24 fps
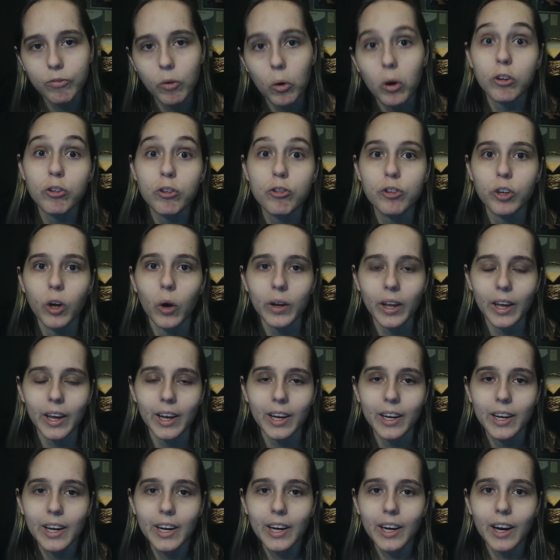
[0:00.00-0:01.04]
force
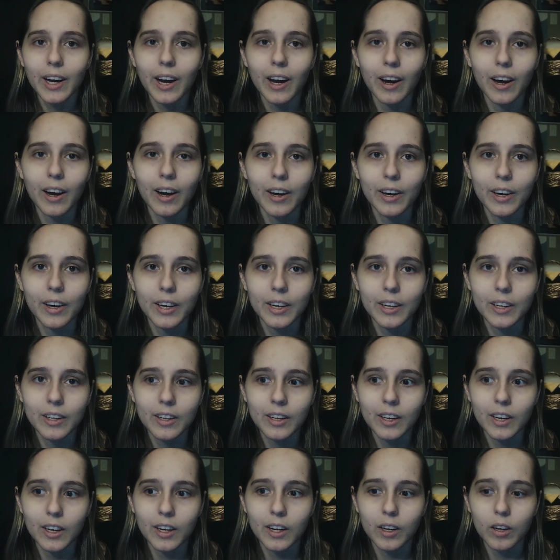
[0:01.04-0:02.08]
choking.
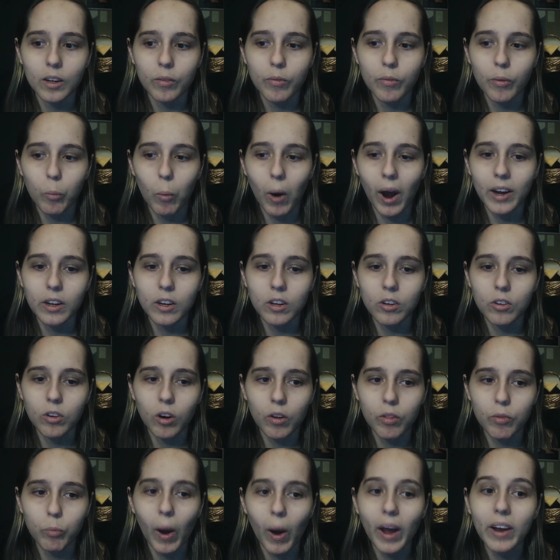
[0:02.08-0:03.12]
Why
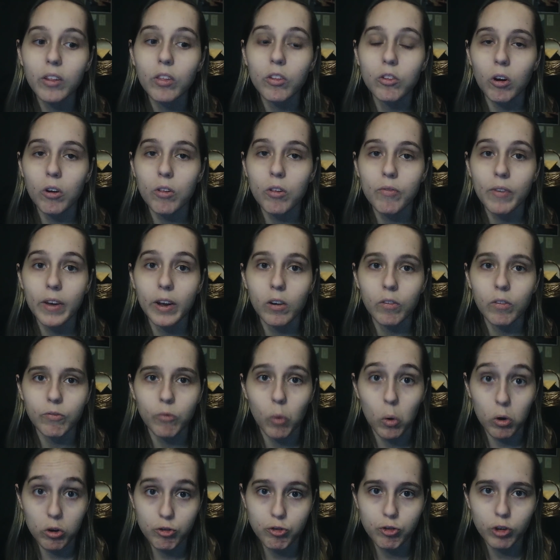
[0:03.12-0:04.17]
doesn't Darth Vader
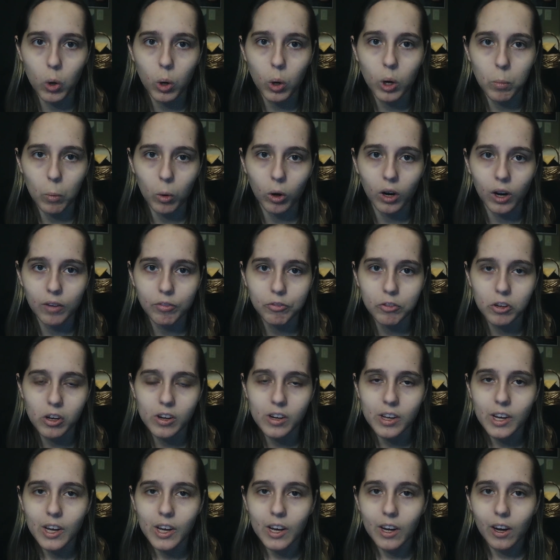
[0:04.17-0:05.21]
force choke more
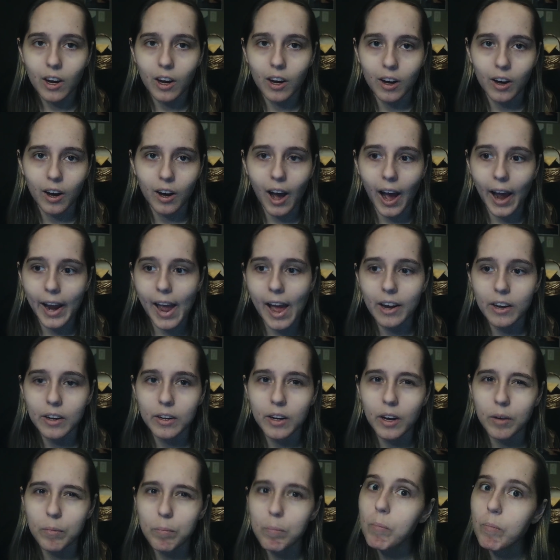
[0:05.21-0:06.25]
often? I
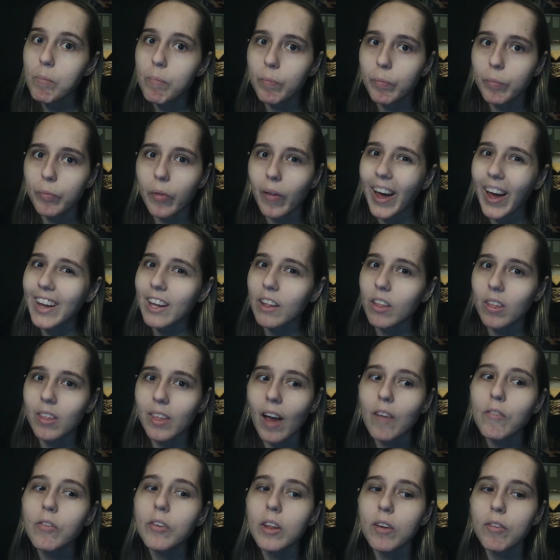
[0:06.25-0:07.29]
edited like
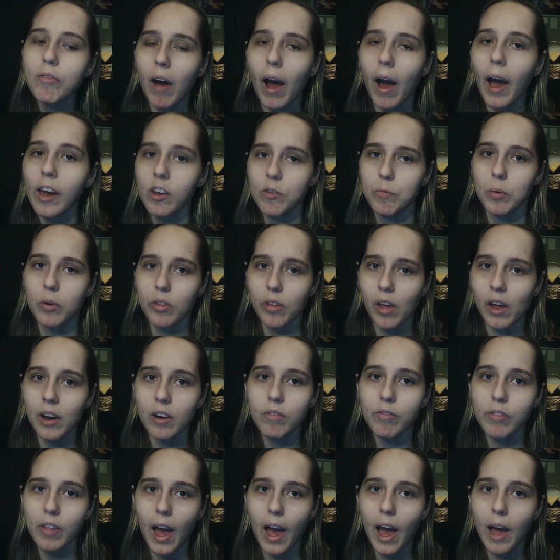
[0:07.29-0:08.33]
75%
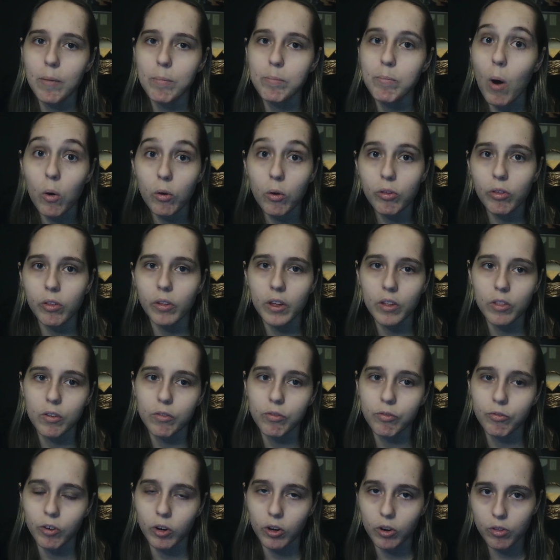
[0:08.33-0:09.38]
of that. Mostly the
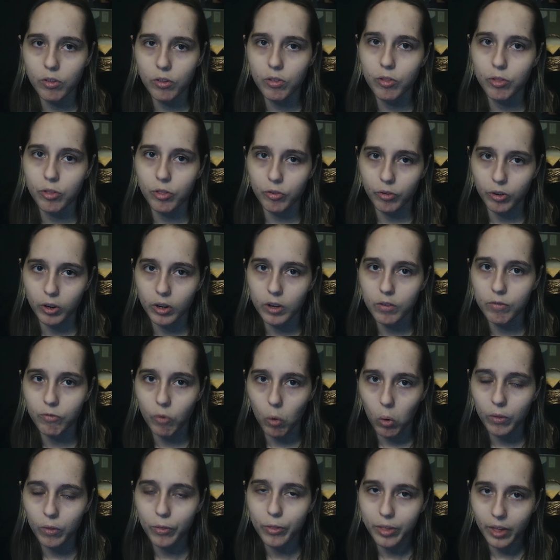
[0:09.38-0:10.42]
first
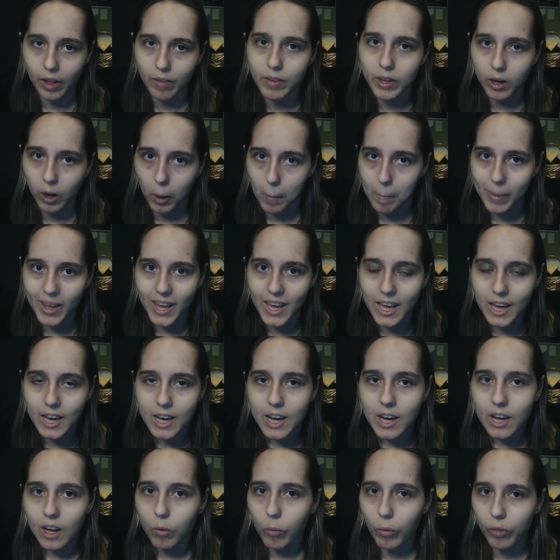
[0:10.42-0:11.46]
3/4 of it are me
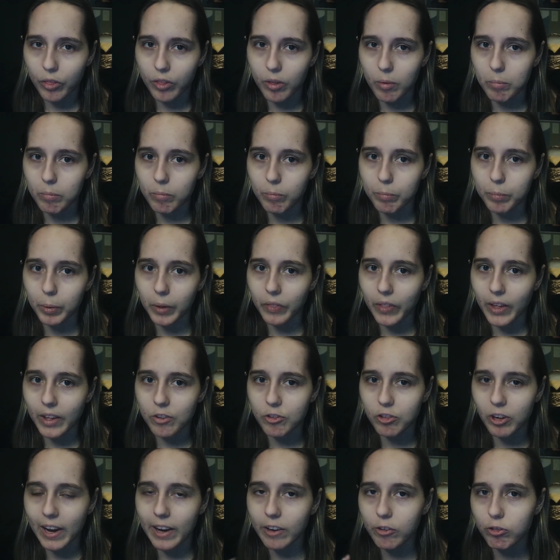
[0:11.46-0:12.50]
with some, but they
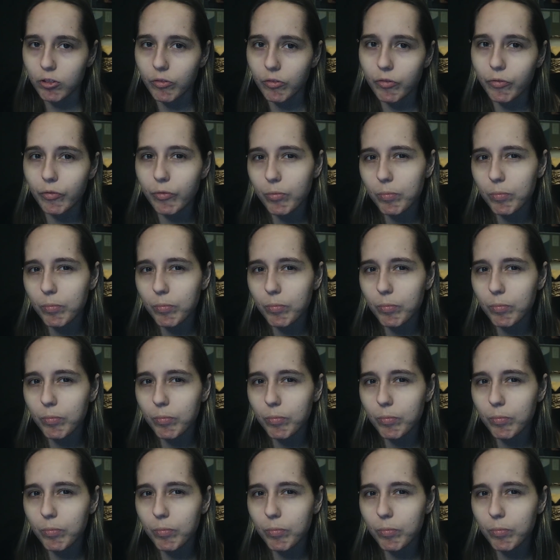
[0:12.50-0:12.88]
changed a